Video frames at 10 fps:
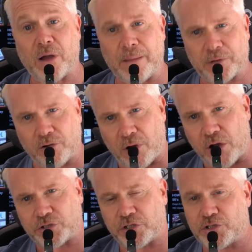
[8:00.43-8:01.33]
I am going to
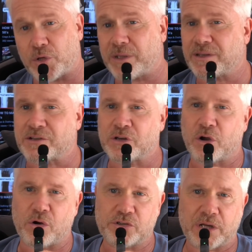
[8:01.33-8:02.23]
ask you to. It
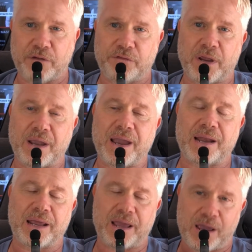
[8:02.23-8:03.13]
doesn't cost anything
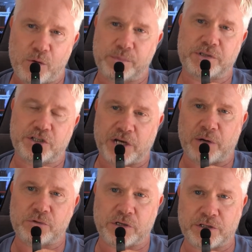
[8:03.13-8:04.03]
and it helps the
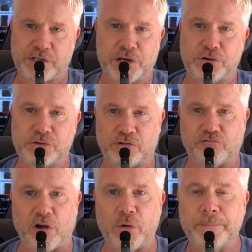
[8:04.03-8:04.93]
channel to continue to
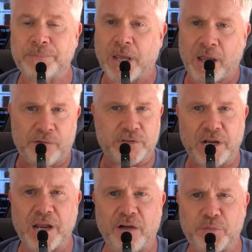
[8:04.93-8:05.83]
grow. If there's
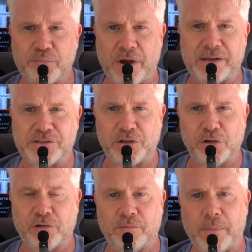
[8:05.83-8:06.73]
any other brands that
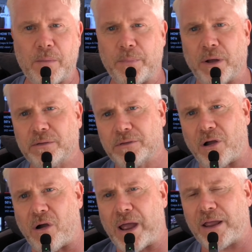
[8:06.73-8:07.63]
you can remember
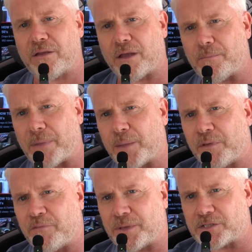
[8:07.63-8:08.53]
that I
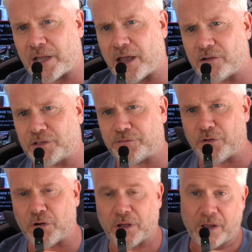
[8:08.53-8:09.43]
maybe have missed out of this
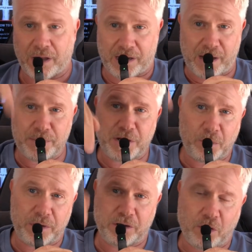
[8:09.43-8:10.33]
vlog, let me
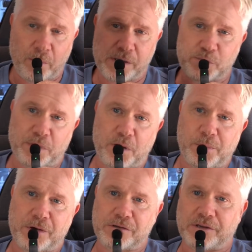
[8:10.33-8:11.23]
know in the comments below
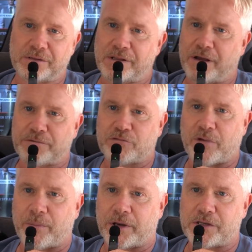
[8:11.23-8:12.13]
because I'd love to
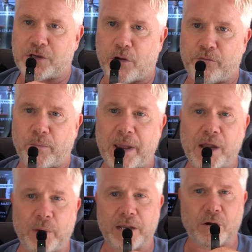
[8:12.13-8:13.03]
reminisce over them.
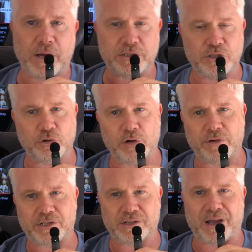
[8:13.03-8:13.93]
Anyway, guys, enjoy the
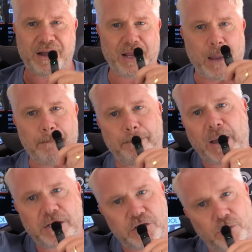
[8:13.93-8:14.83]
rest of your day and I'll get
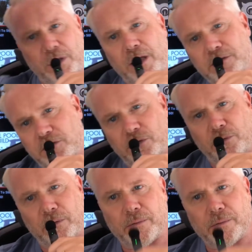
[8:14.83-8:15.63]
back to you again soon.